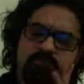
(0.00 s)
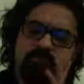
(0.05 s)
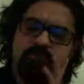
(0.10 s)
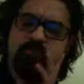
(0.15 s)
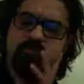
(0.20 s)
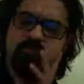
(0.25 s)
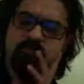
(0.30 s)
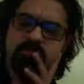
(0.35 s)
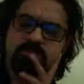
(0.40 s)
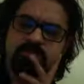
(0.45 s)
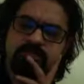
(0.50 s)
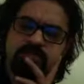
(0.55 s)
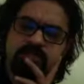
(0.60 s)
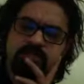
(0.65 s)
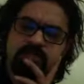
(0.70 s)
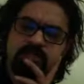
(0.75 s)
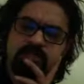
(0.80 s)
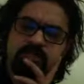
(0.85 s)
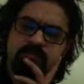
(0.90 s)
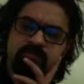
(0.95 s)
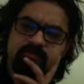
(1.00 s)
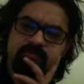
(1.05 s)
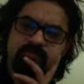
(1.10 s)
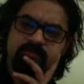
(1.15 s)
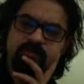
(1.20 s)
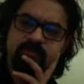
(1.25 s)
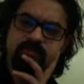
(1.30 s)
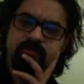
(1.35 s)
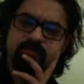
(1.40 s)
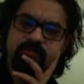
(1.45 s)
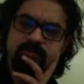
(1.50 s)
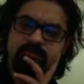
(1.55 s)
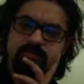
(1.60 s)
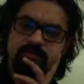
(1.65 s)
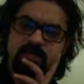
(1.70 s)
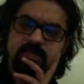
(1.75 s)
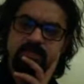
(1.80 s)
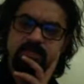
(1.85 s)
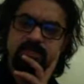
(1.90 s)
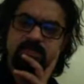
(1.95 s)
what, do you mean they can reverberate
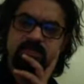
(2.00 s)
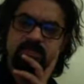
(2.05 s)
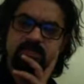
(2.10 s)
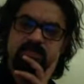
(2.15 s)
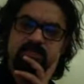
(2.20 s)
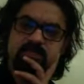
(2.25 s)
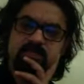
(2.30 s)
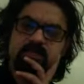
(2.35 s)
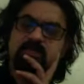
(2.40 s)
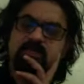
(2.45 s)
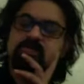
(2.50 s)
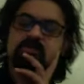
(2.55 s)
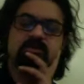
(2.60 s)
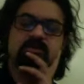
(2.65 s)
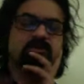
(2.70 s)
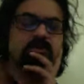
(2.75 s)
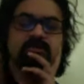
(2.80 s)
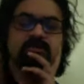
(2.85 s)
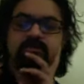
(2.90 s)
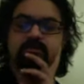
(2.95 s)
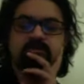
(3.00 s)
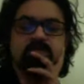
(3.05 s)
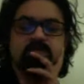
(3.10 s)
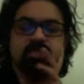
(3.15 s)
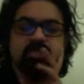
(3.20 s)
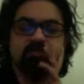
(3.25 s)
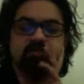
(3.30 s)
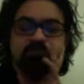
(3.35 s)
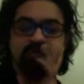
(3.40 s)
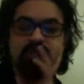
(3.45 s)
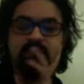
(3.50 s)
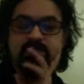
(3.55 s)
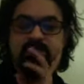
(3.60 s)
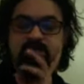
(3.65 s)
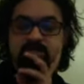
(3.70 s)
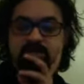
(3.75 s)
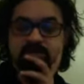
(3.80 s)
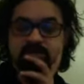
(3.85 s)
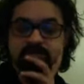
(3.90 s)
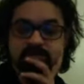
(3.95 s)
badly? Uh, sorry, if you could unpack that
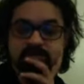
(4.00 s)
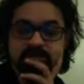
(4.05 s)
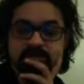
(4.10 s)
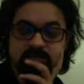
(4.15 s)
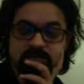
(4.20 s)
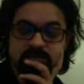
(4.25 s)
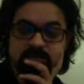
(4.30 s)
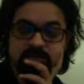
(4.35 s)
a bit. Yeah.